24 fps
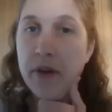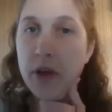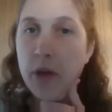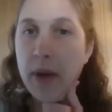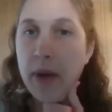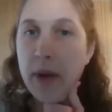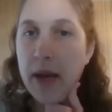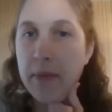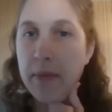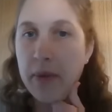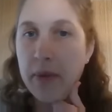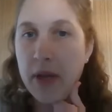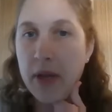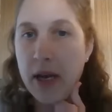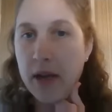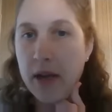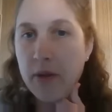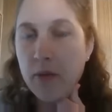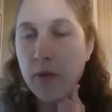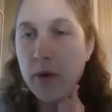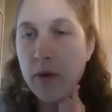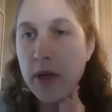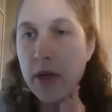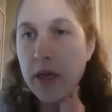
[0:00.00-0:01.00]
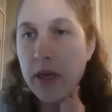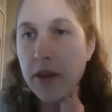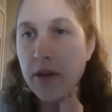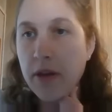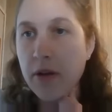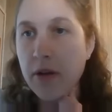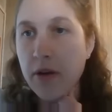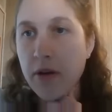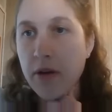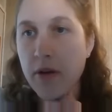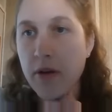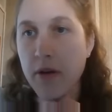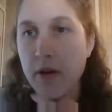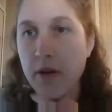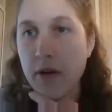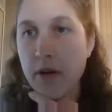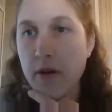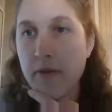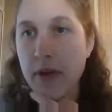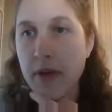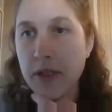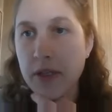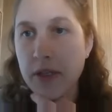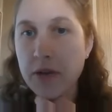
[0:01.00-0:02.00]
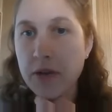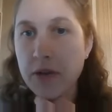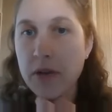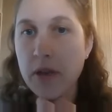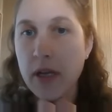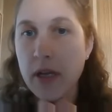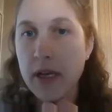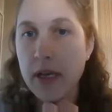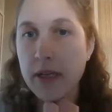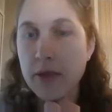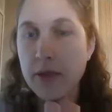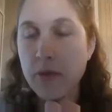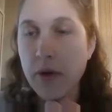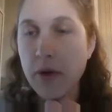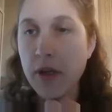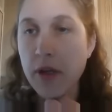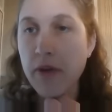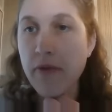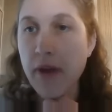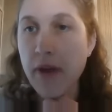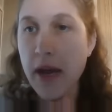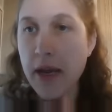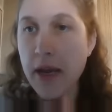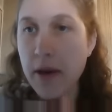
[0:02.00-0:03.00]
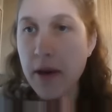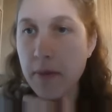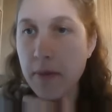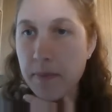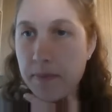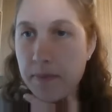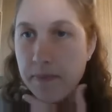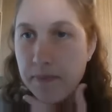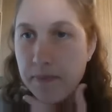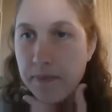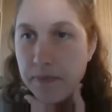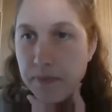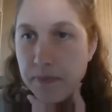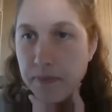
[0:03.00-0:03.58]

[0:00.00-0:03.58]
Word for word: fill your pipeline with your investor clients? Where do you find them?